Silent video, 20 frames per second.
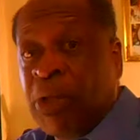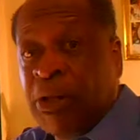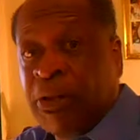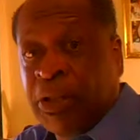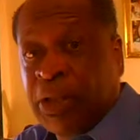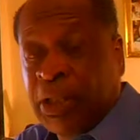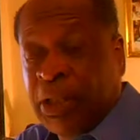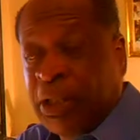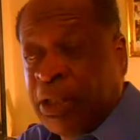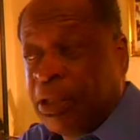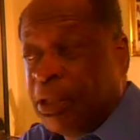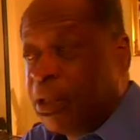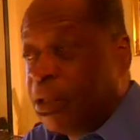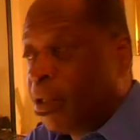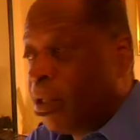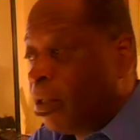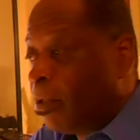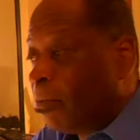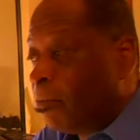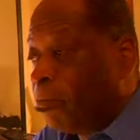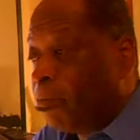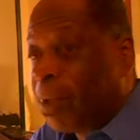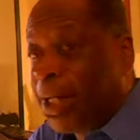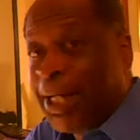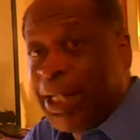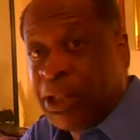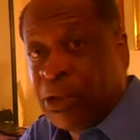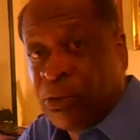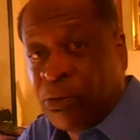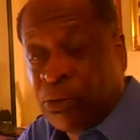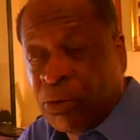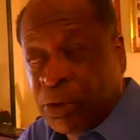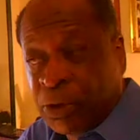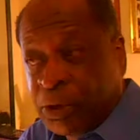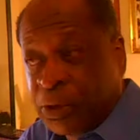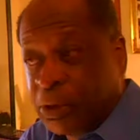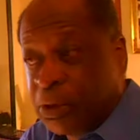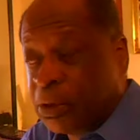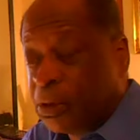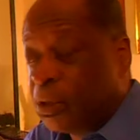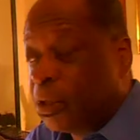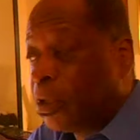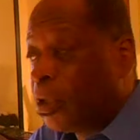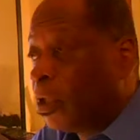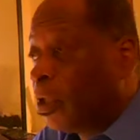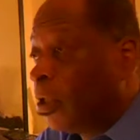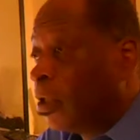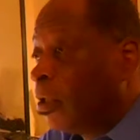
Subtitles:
marketing, buy courses,